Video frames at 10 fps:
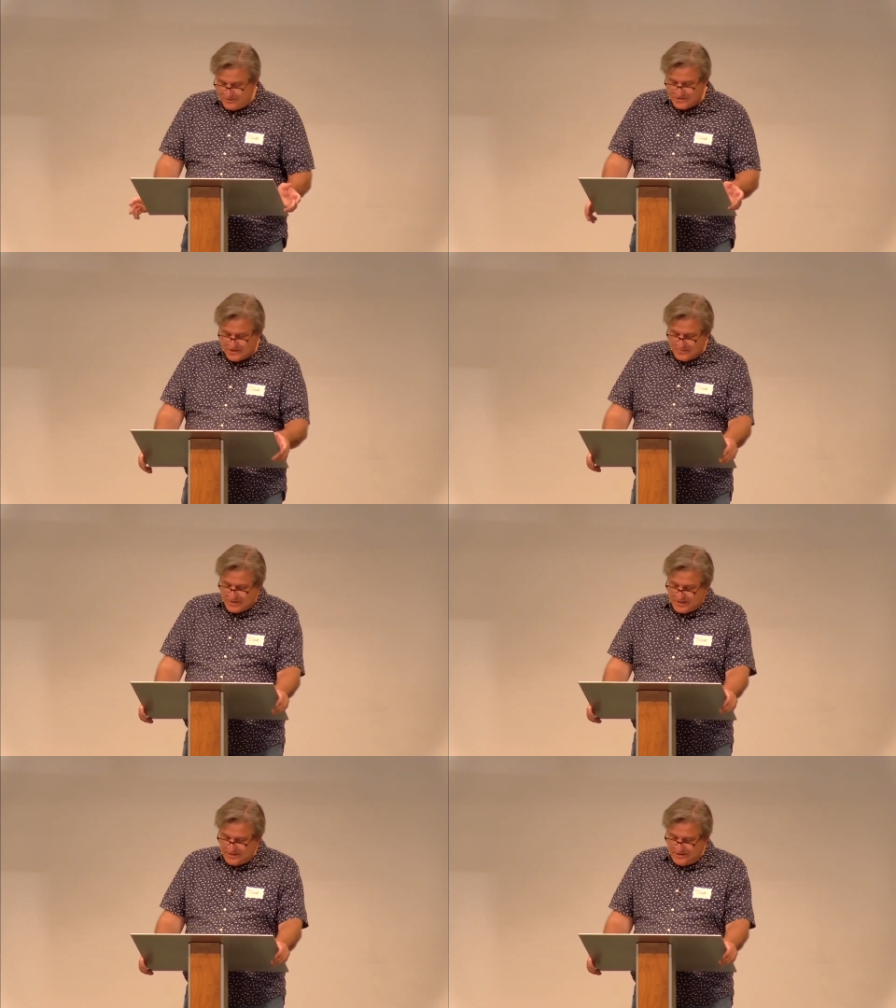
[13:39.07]
We talk
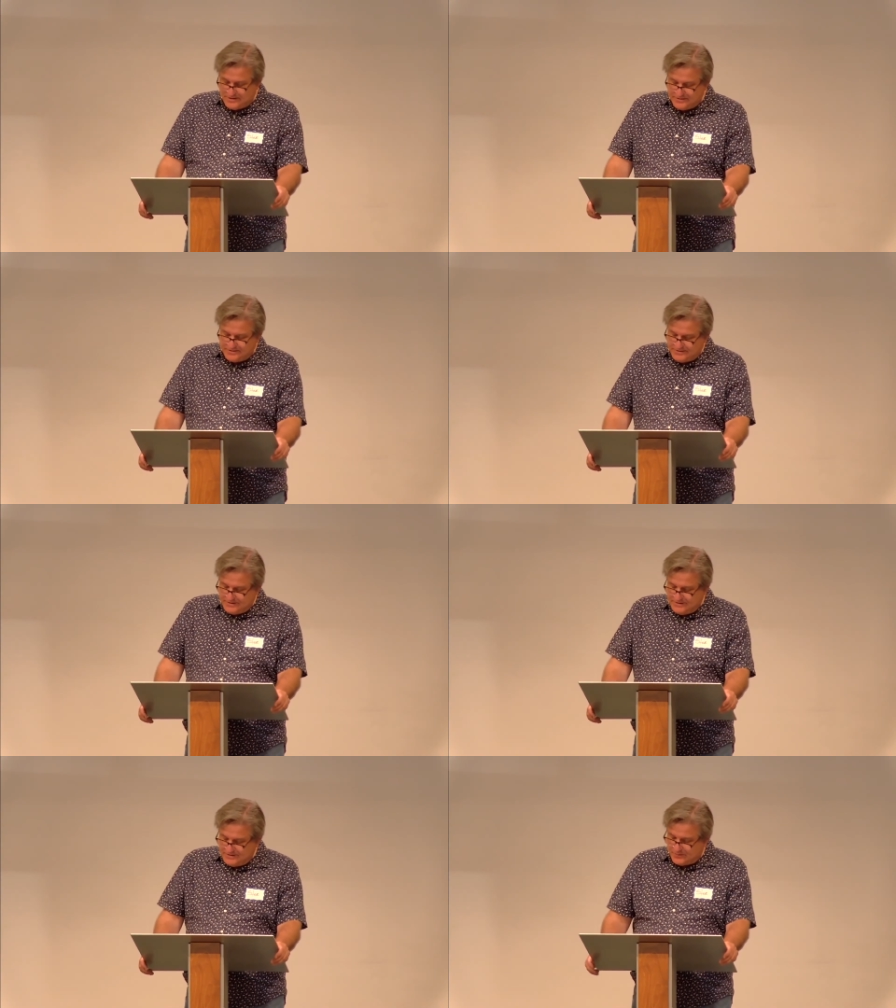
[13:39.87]
about it here
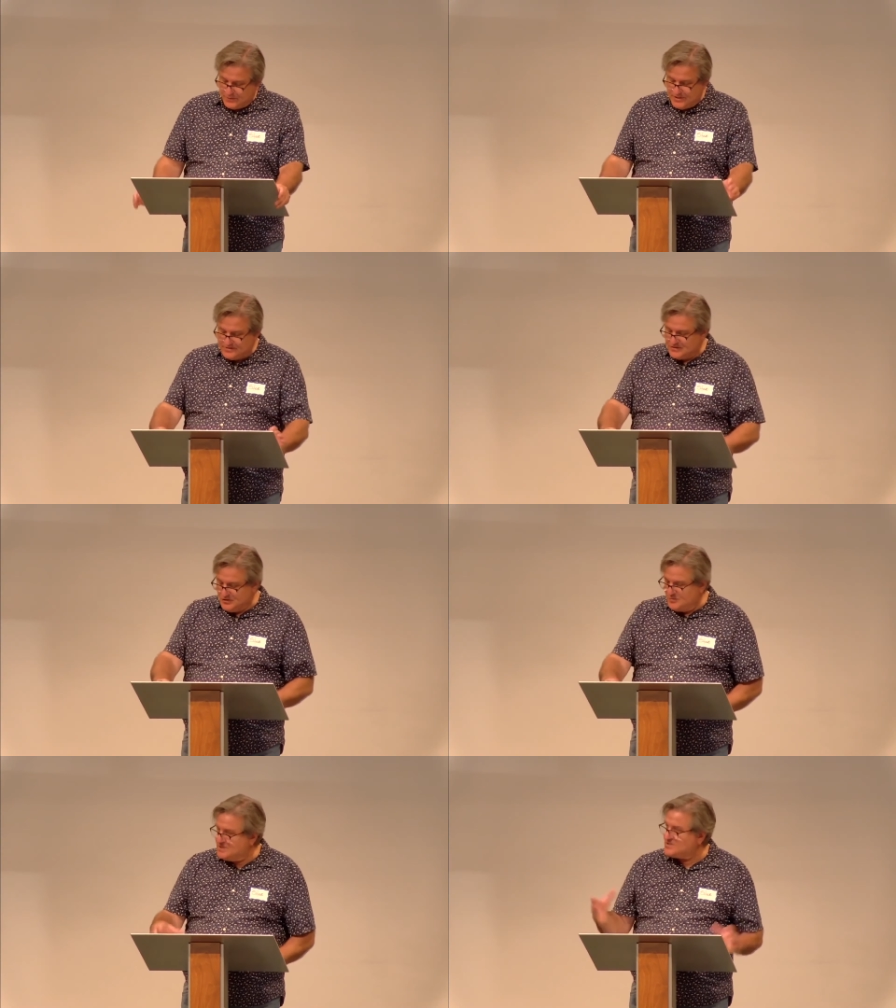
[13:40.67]
that we as
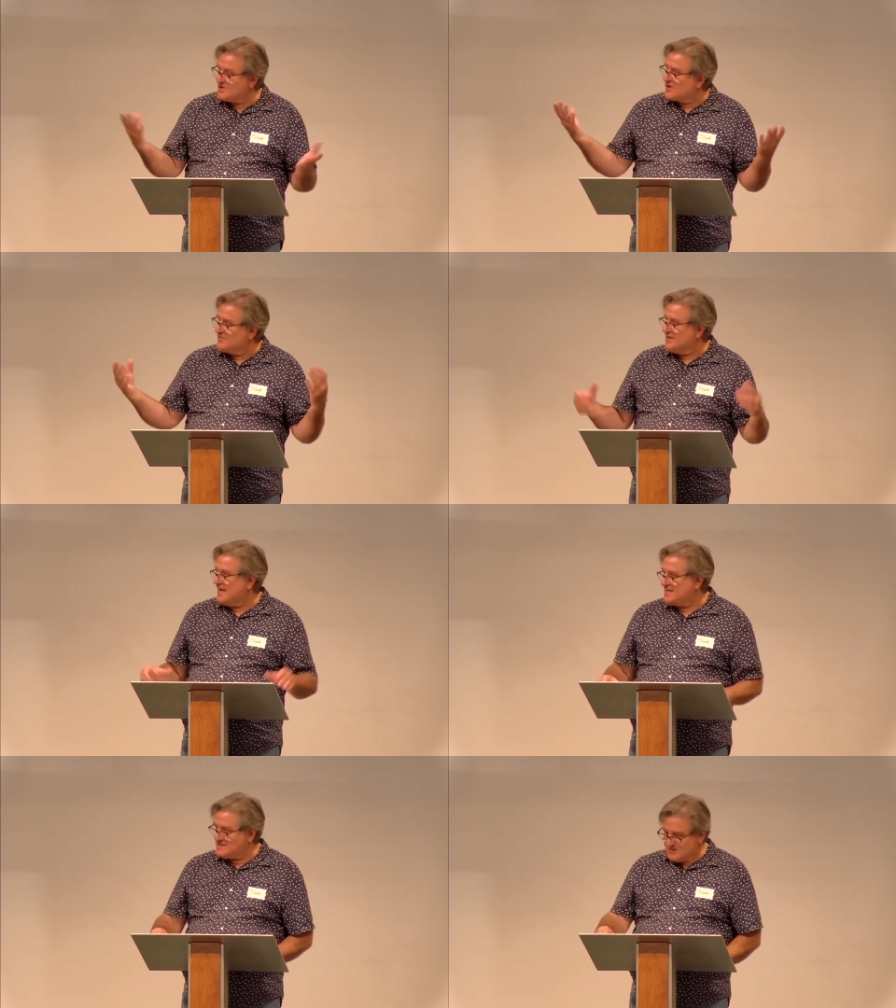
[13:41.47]
humans are of an
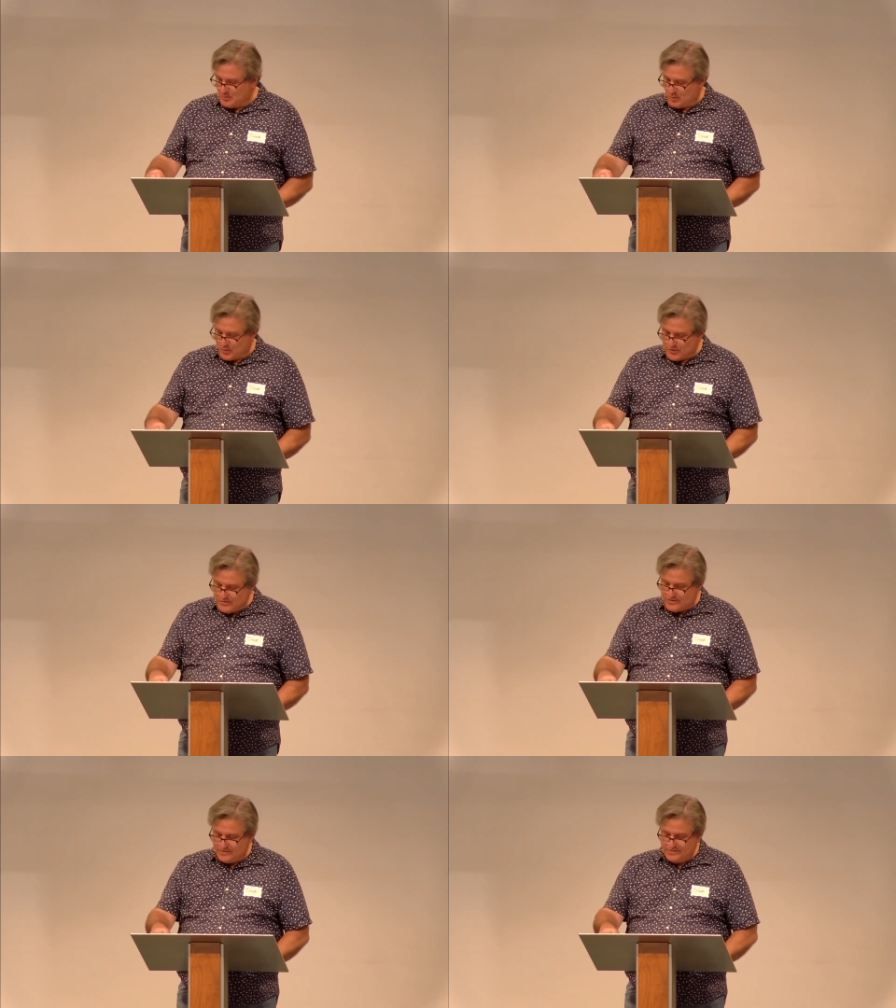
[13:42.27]
inestimable
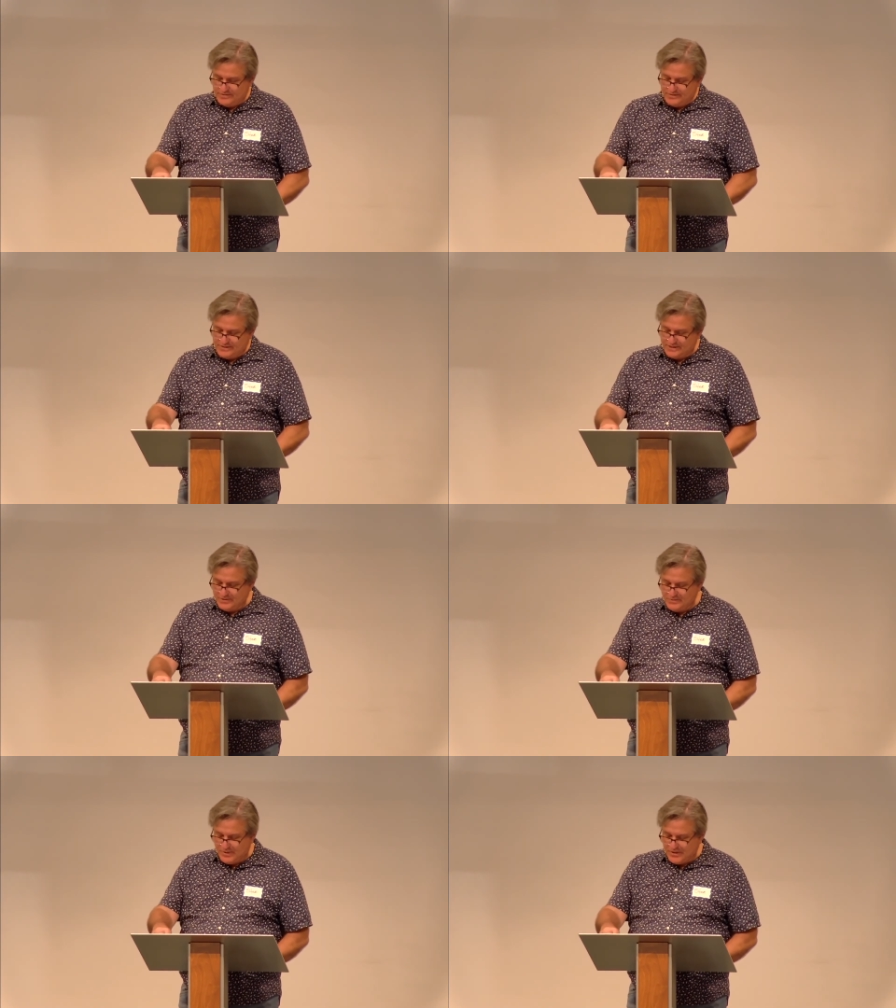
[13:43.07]
worth as
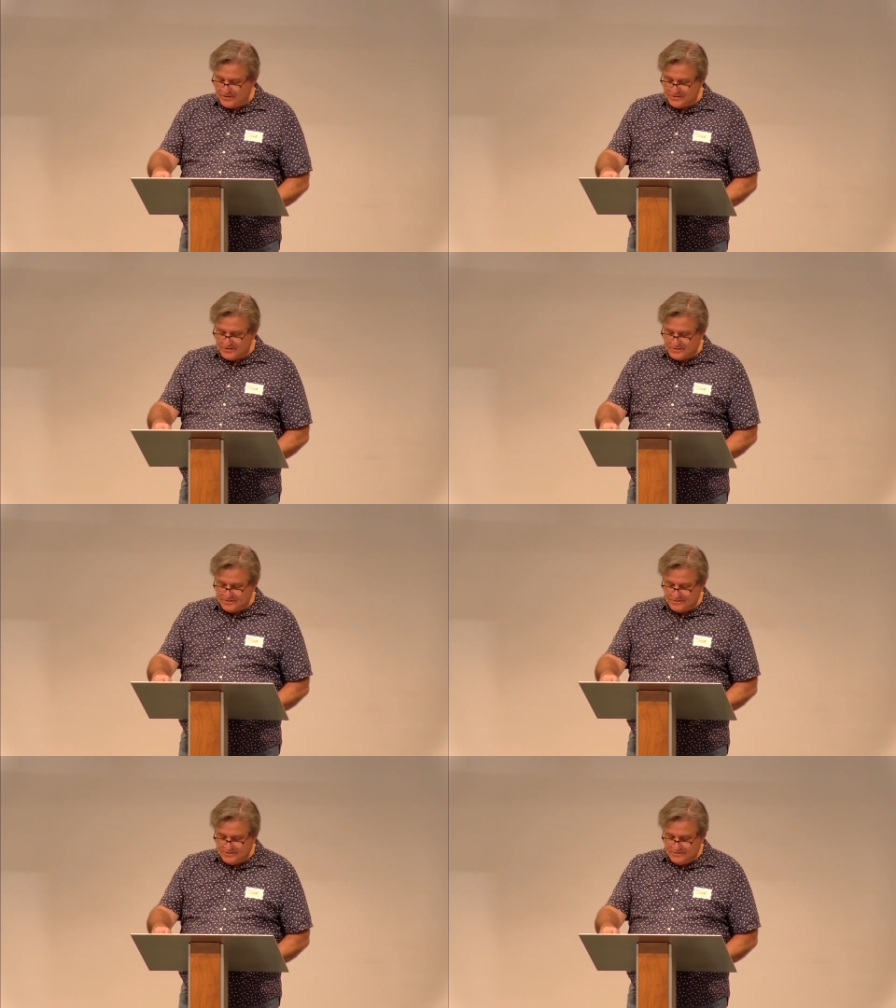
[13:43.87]
image bearers.